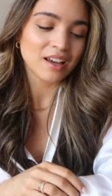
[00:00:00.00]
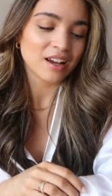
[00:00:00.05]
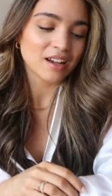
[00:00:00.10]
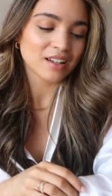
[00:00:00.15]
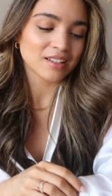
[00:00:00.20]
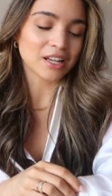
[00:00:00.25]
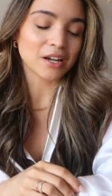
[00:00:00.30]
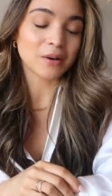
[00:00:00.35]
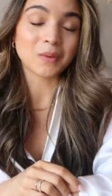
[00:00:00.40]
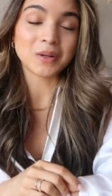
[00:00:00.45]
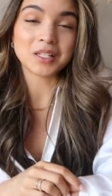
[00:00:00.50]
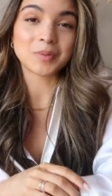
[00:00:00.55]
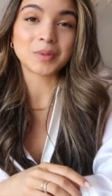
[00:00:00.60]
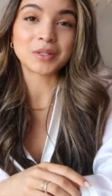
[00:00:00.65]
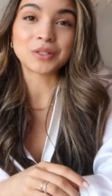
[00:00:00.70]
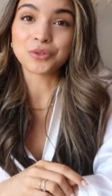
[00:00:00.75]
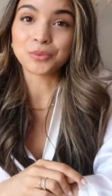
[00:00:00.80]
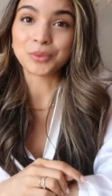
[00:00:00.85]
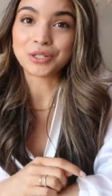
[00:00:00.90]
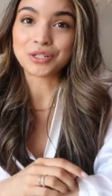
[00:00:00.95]
because I don't want to
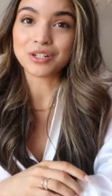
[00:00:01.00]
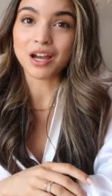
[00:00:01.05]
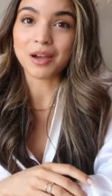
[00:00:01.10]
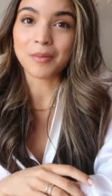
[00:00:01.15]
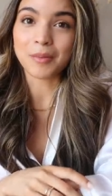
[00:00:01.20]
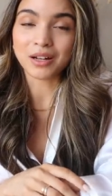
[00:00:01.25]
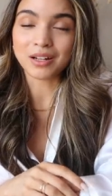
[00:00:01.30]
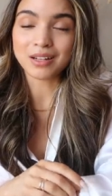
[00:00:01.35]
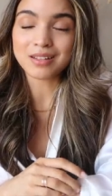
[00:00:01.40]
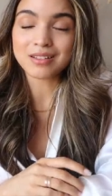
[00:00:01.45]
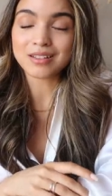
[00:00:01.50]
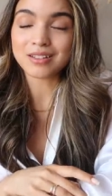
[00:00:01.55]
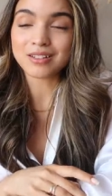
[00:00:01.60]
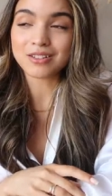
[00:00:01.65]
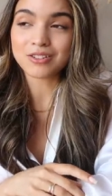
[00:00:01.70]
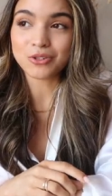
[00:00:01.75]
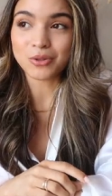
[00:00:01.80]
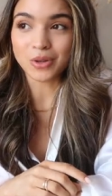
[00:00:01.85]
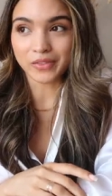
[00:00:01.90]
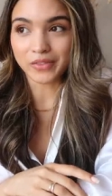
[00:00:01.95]
spend too much time on it because I
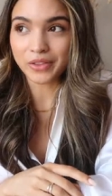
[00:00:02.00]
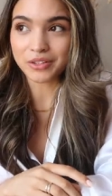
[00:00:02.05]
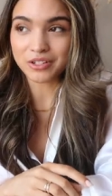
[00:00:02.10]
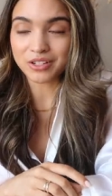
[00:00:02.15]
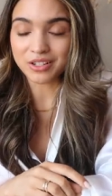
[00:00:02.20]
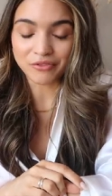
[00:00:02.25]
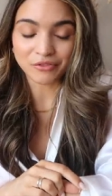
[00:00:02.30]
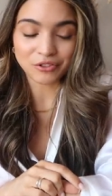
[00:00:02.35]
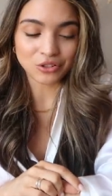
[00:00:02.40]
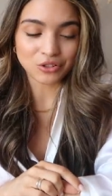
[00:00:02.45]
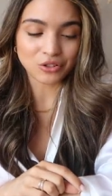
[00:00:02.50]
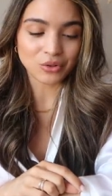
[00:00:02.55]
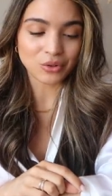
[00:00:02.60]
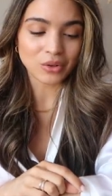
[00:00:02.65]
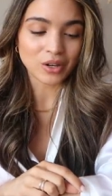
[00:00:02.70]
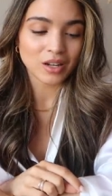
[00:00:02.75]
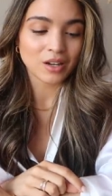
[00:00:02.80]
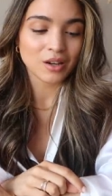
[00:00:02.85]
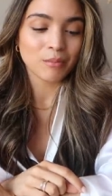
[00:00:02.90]
do have other stuff to do.